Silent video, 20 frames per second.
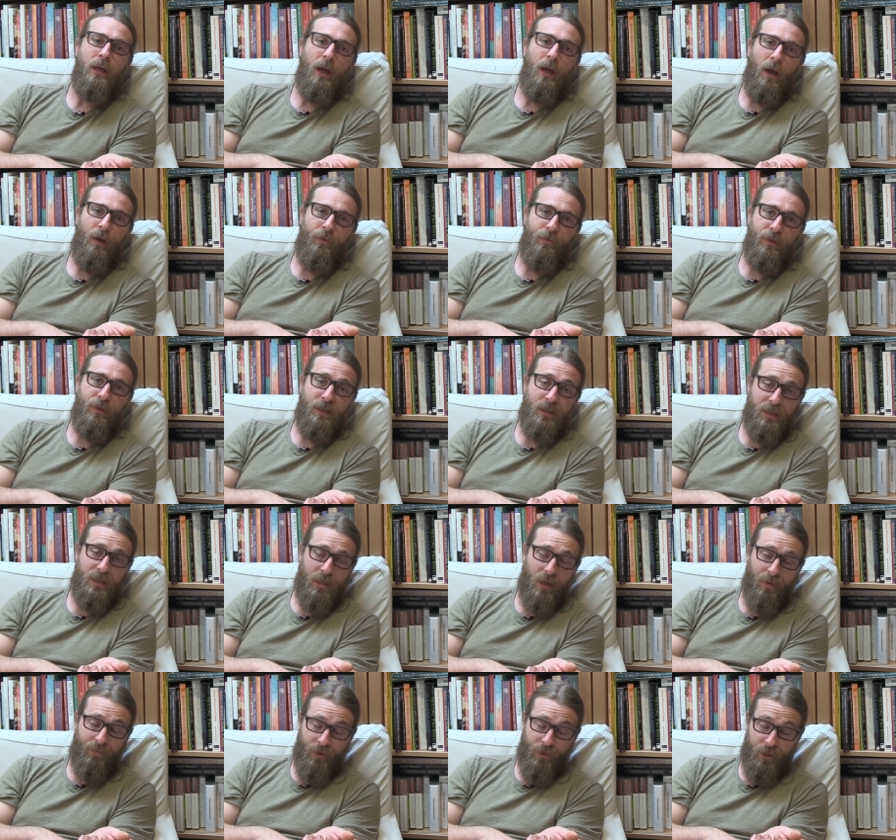of this
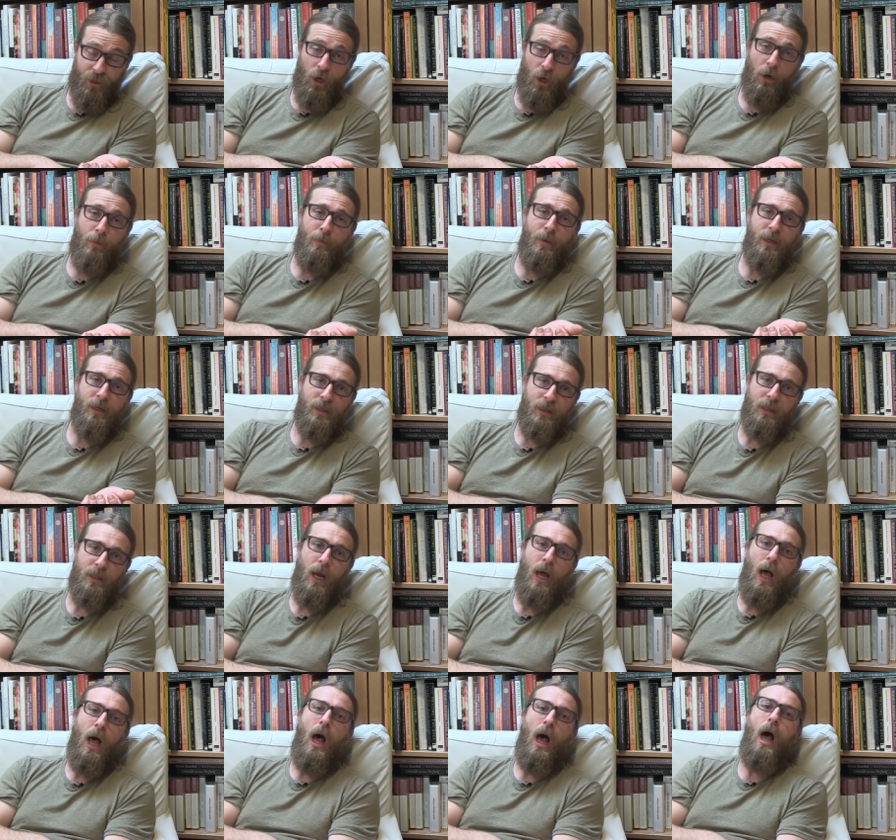of the dermis
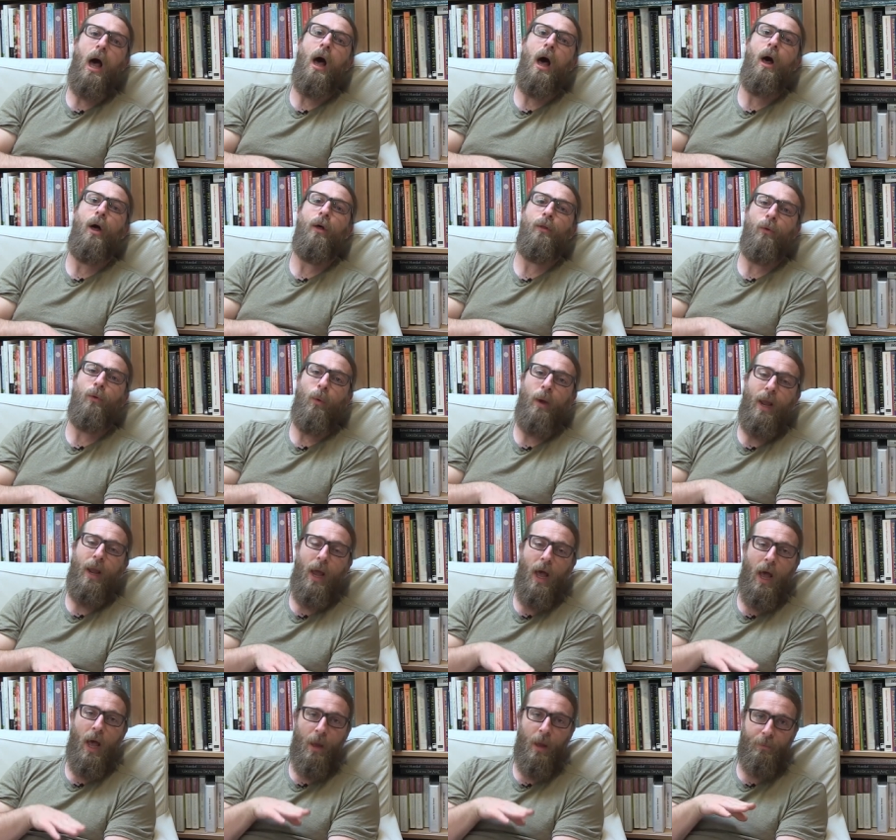all the
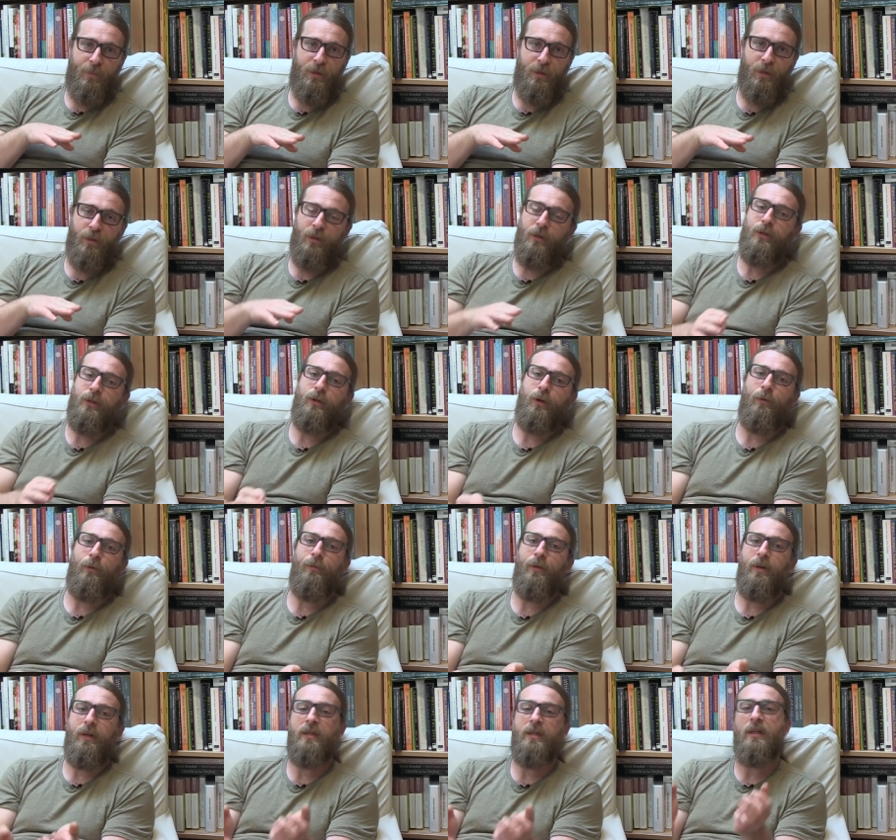way up to the
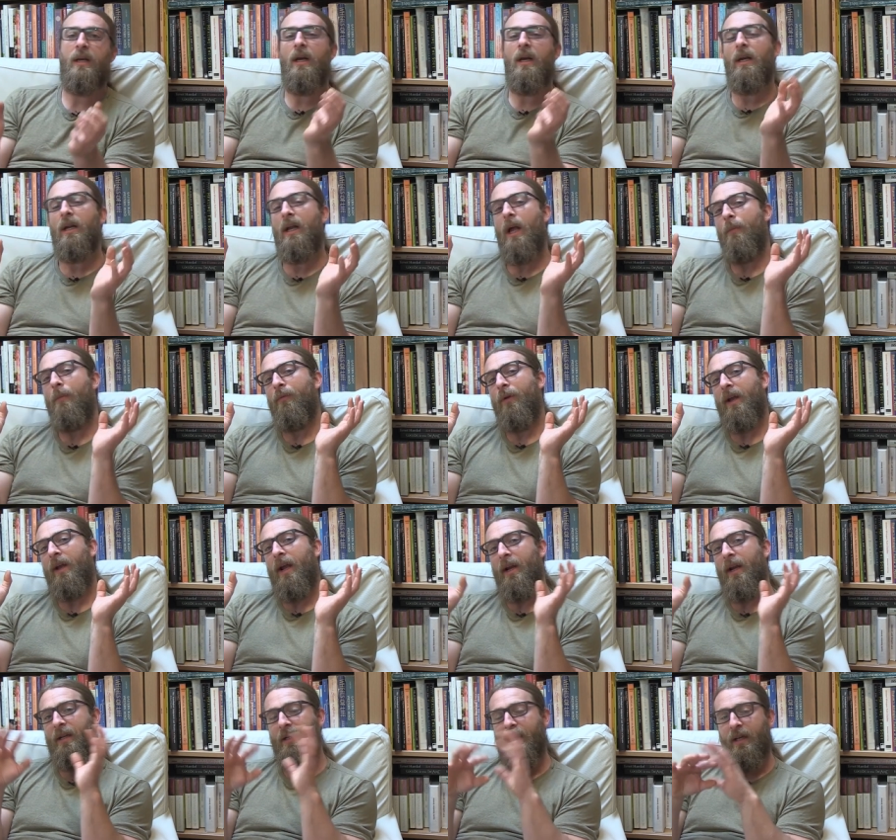surface. Comfrey
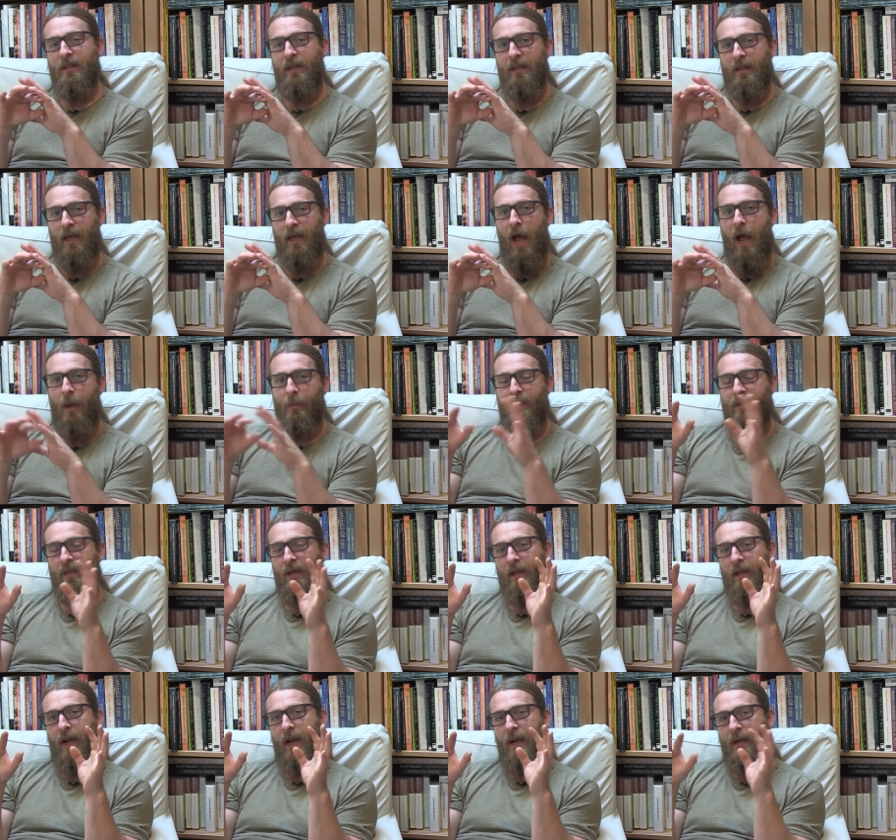kind of does it the opposite.
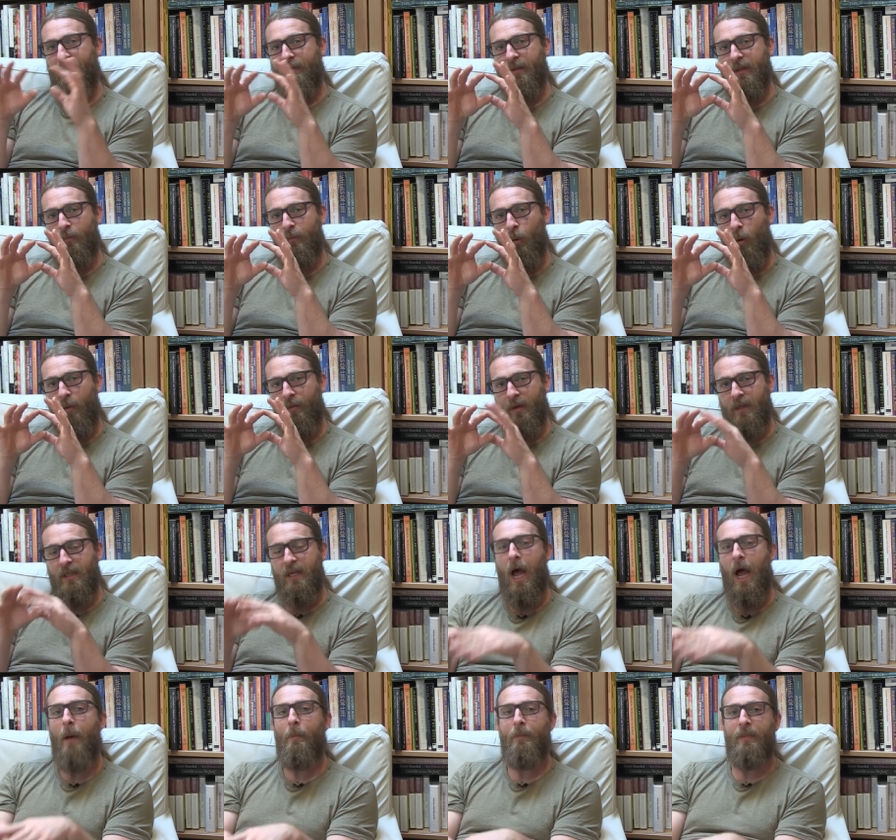It kind of is more of a
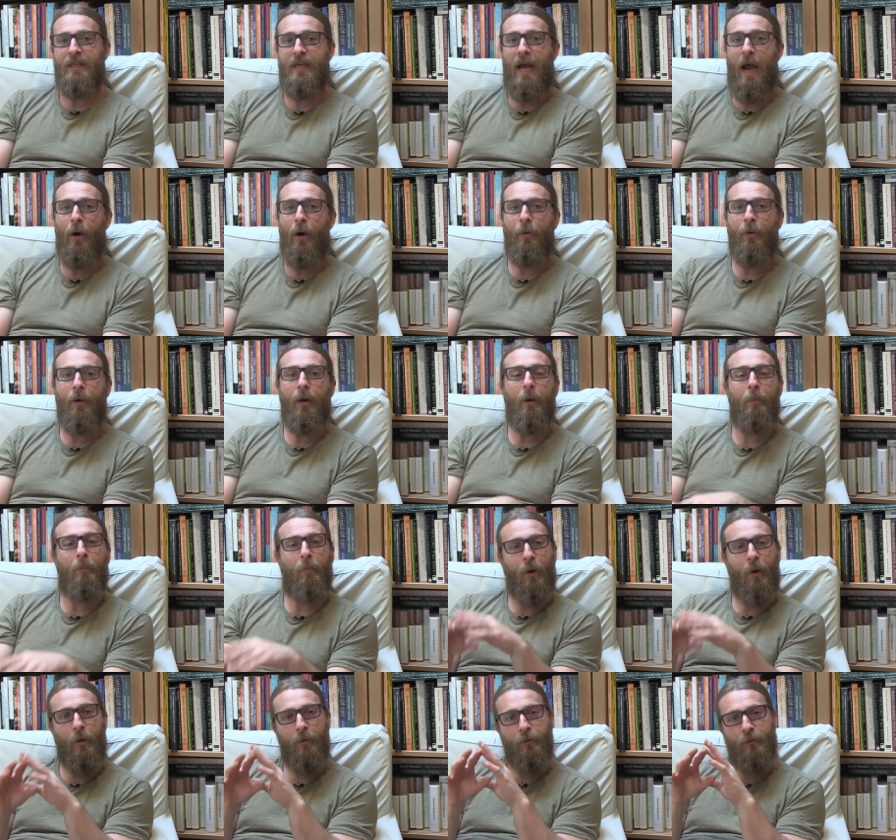top-down
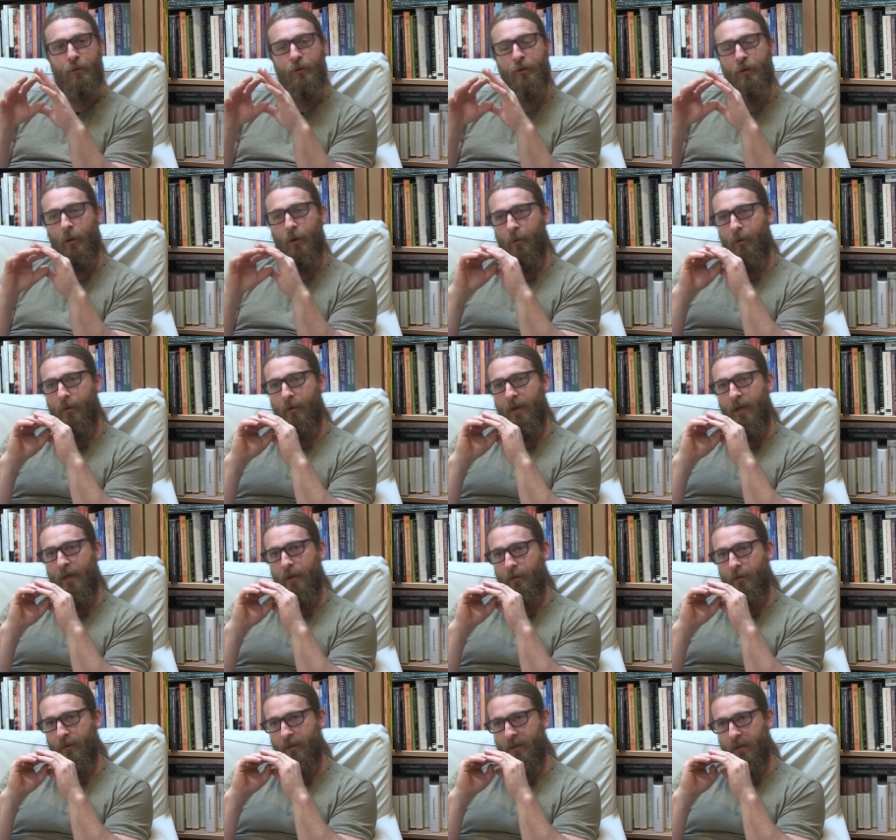approach, so it
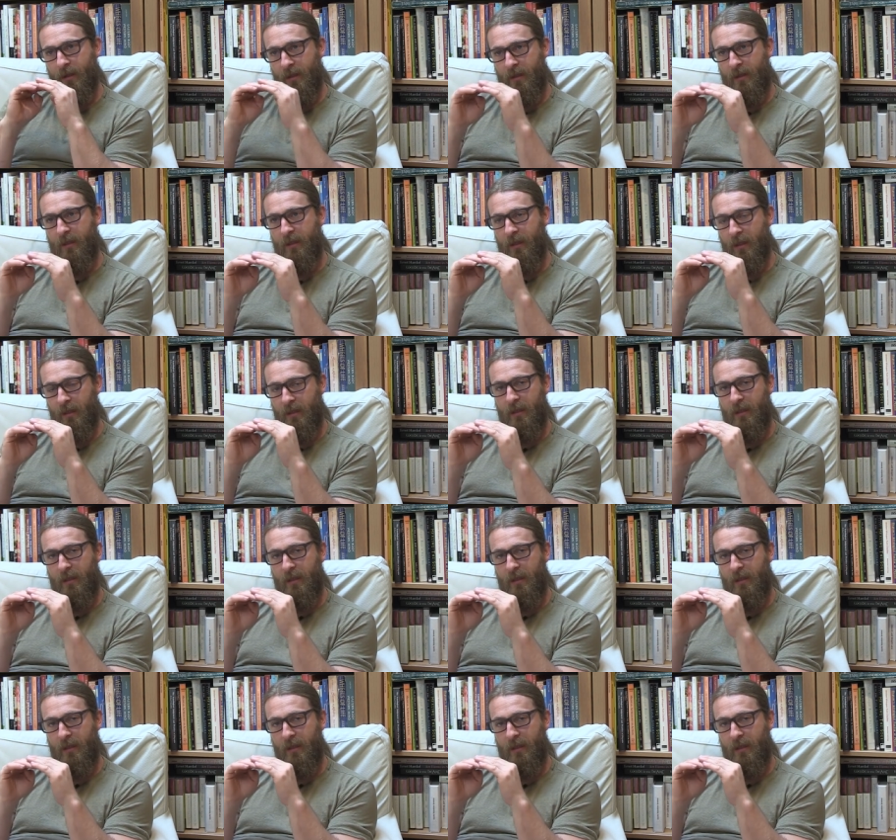heals the, the